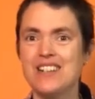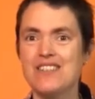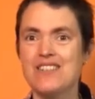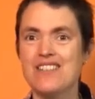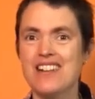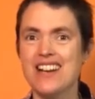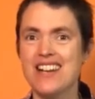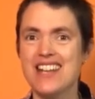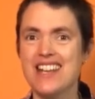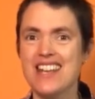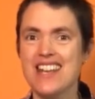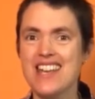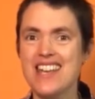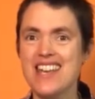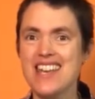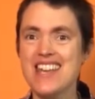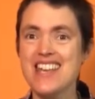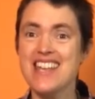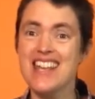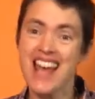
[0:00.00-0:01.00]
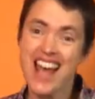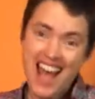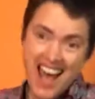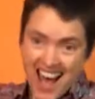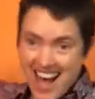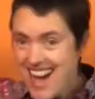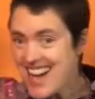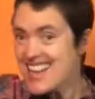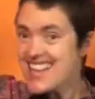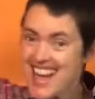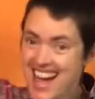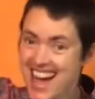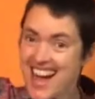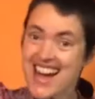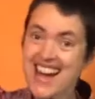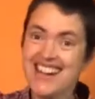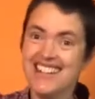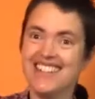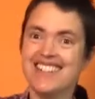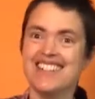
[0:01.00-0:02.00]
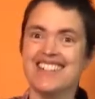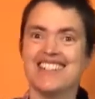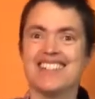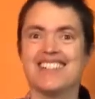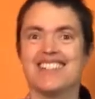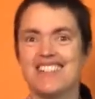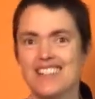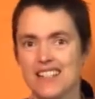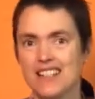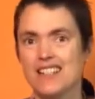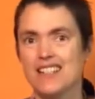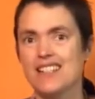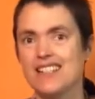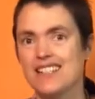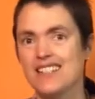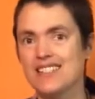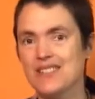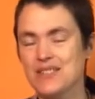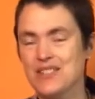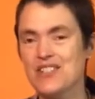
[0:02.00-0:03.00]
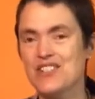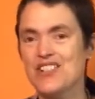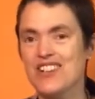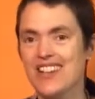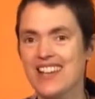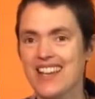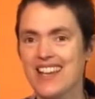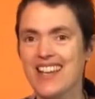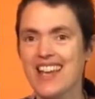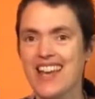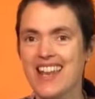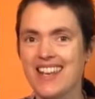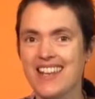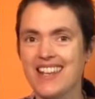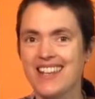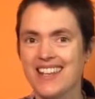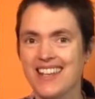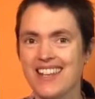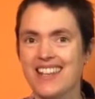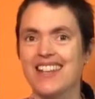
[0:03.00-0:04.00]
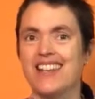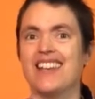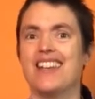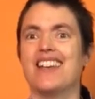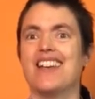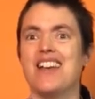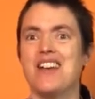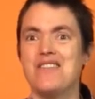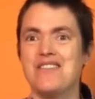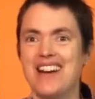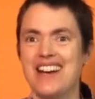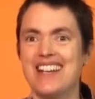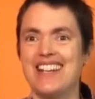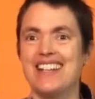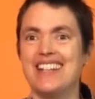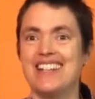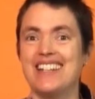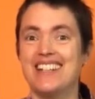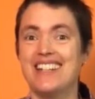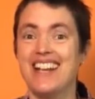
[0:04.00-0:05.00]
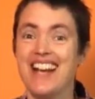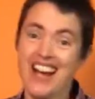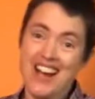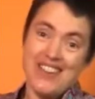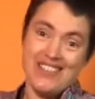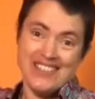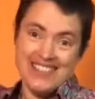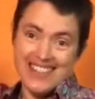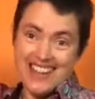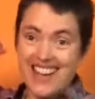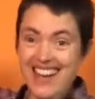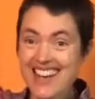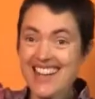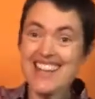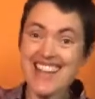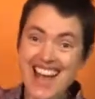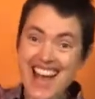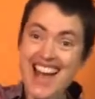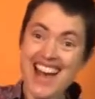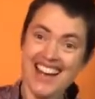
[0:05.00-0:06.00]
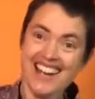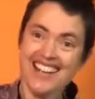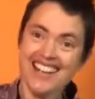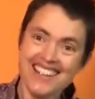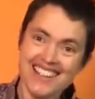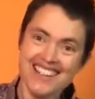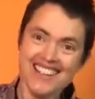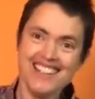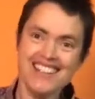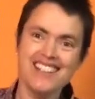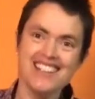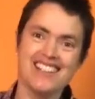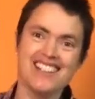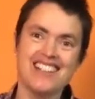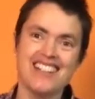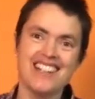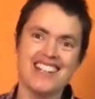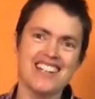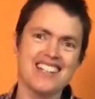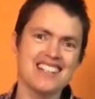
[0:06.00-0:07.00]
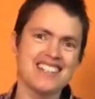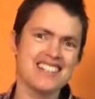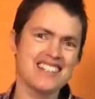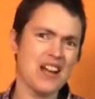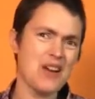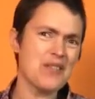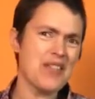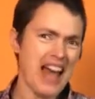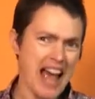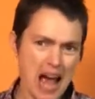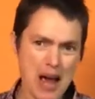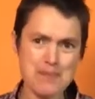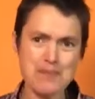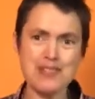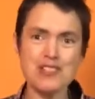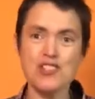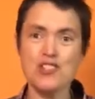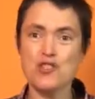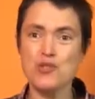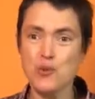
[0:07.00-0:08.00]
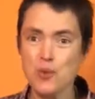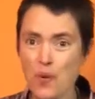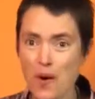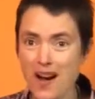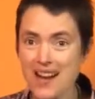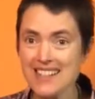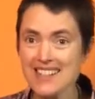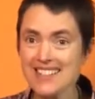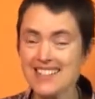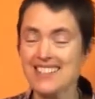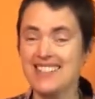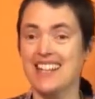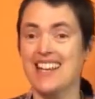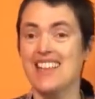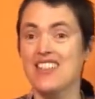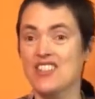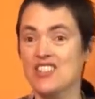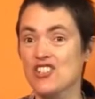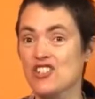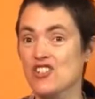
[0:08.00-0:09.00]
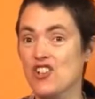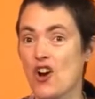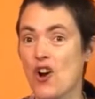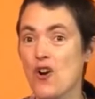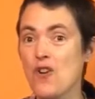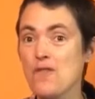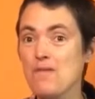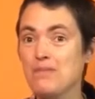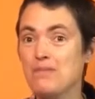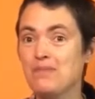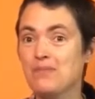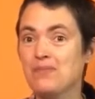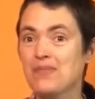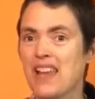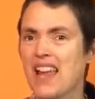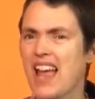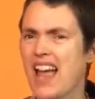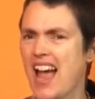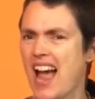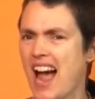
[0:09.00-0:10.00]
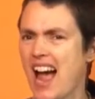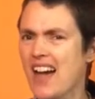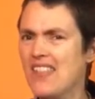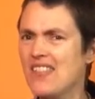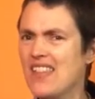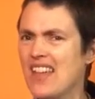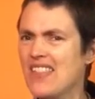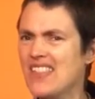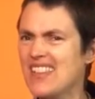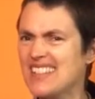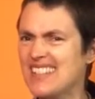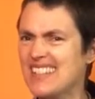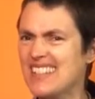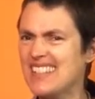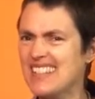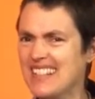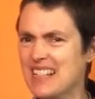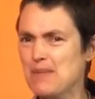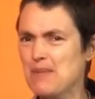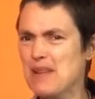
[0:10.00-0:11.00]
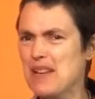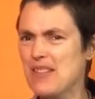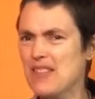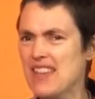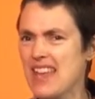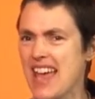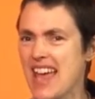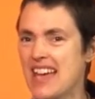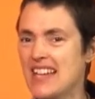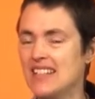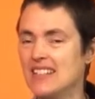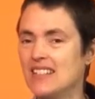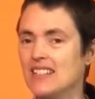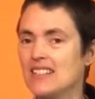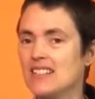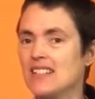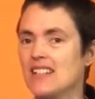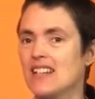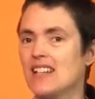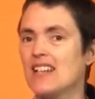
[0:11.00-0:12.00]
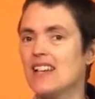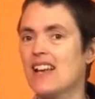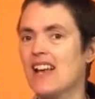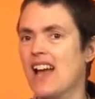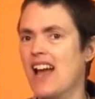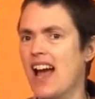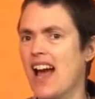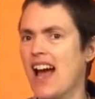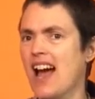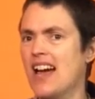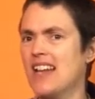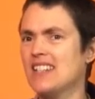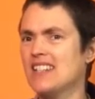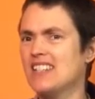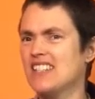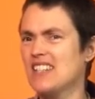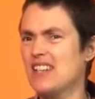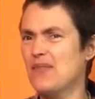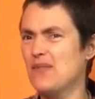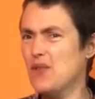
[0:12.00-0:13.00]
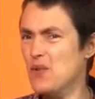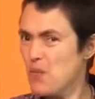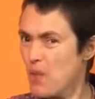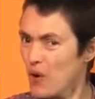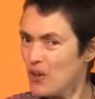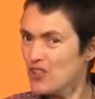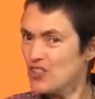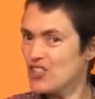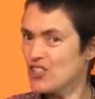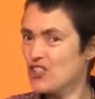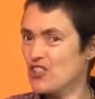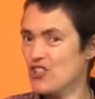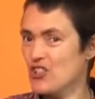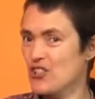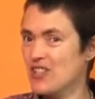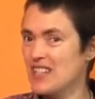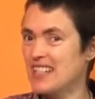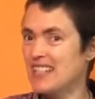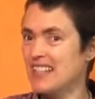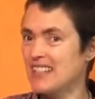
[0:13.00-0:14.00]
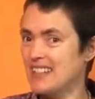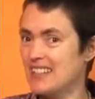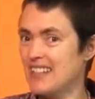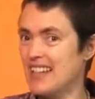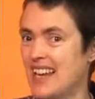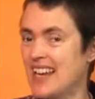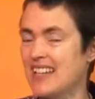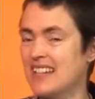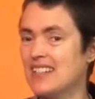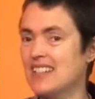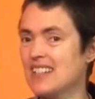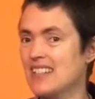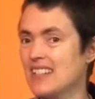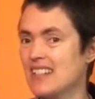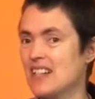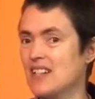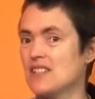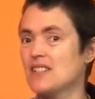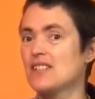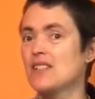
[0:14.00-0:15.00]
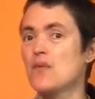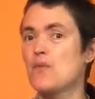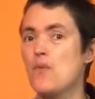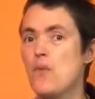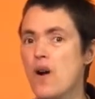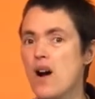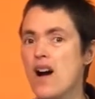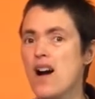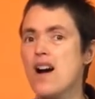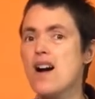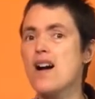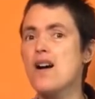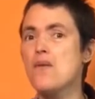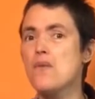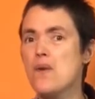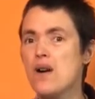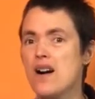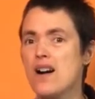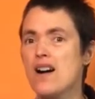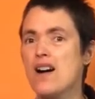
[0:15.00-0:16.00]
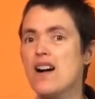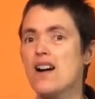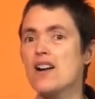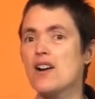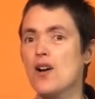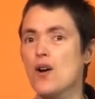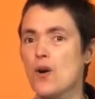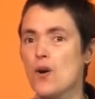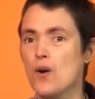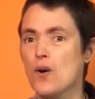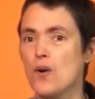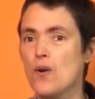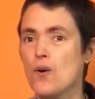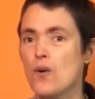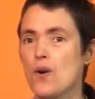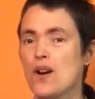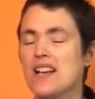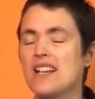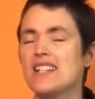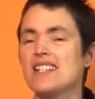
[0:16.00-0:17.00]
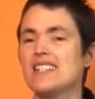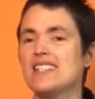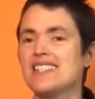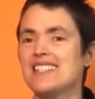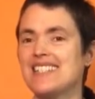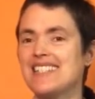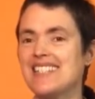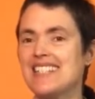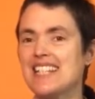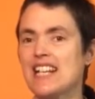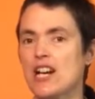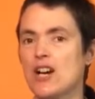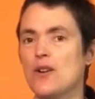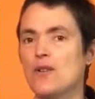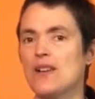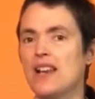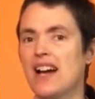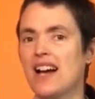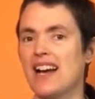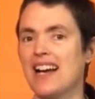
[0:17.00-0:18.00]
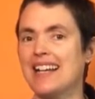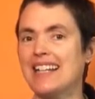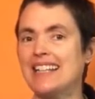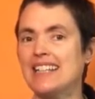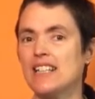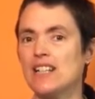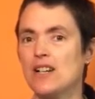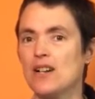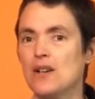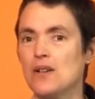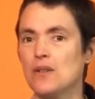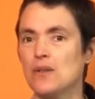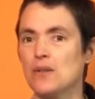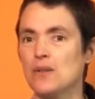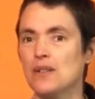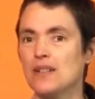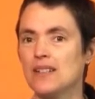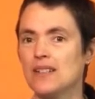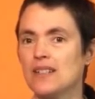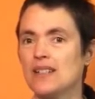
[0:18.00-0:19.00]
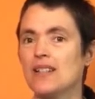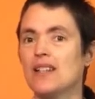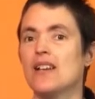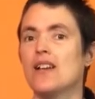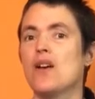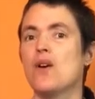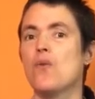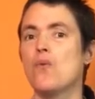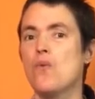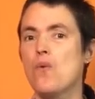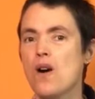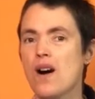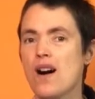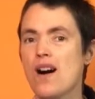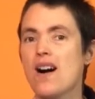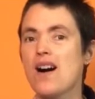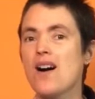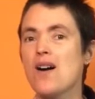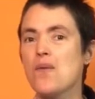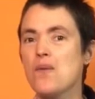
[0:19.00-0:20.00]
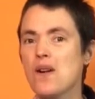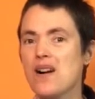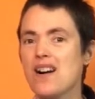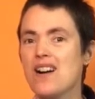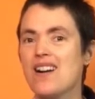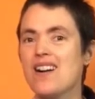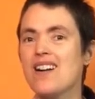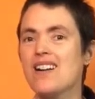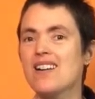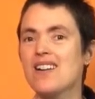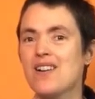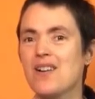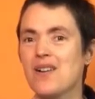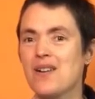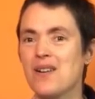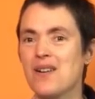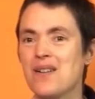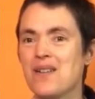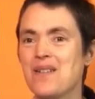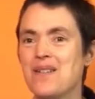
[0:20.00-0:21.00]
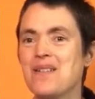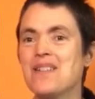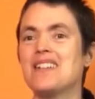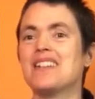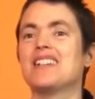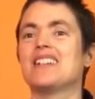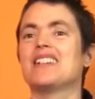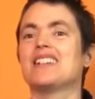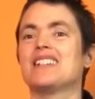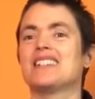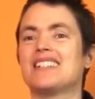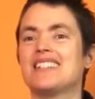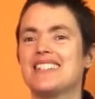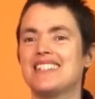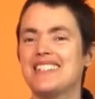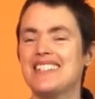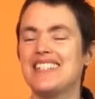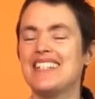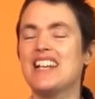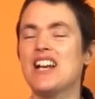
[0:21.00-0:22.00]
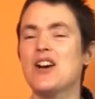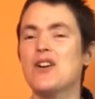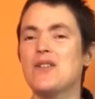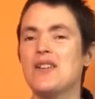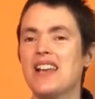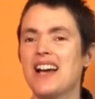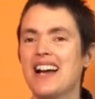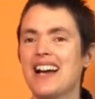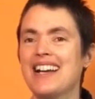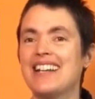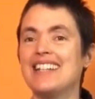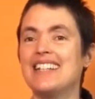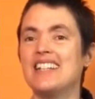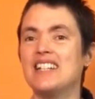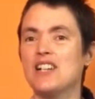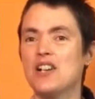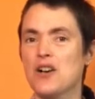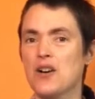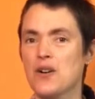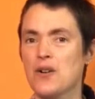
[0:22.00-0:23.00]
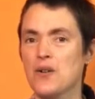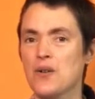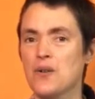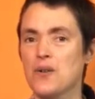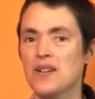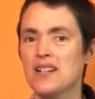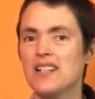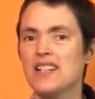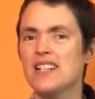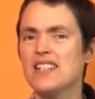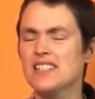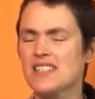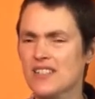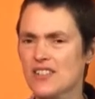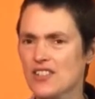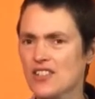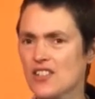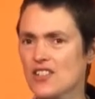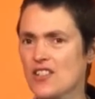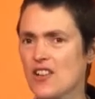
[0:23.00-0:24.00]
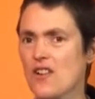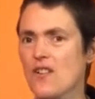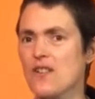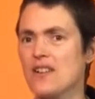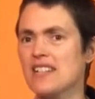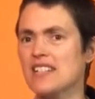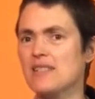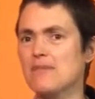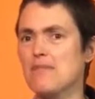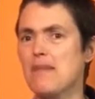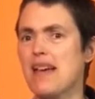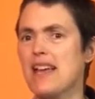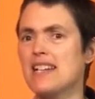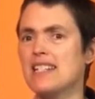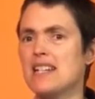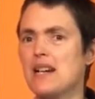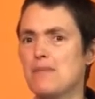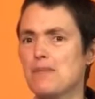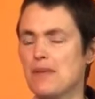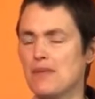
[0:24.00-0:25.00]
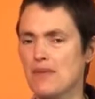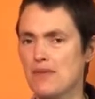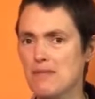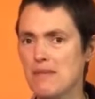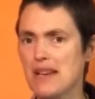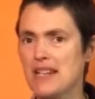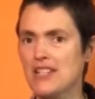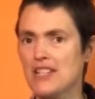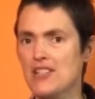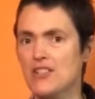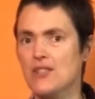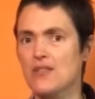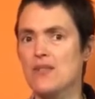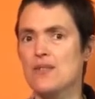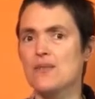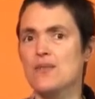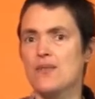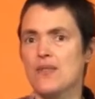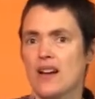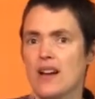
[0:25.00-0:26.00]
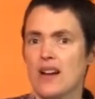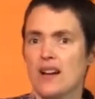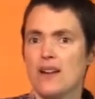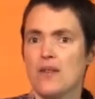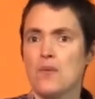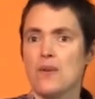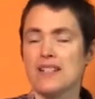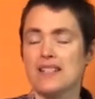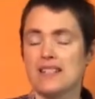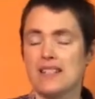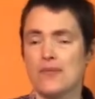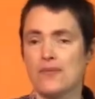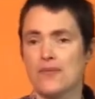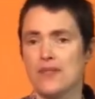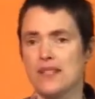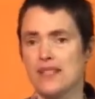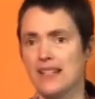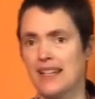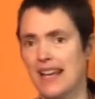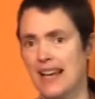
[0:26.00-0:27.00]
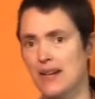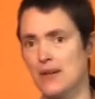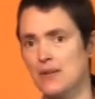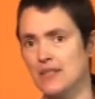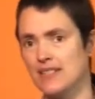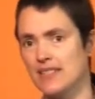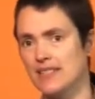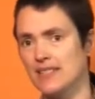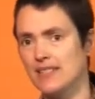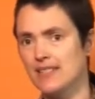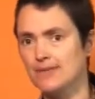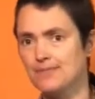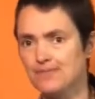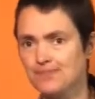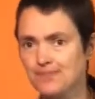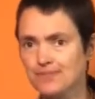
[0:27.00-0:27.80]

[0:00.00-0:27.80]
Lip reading: Ready? Aya! Do you want to try that again? Ready? Go! Aya! So that happens twice in the song. And then there's a little bit at the end. And if you want to join in at end, it goes wa wa ko siko lai ko. Wa wa ko siko lai ko. So the song is made up of a mixture of West African languages.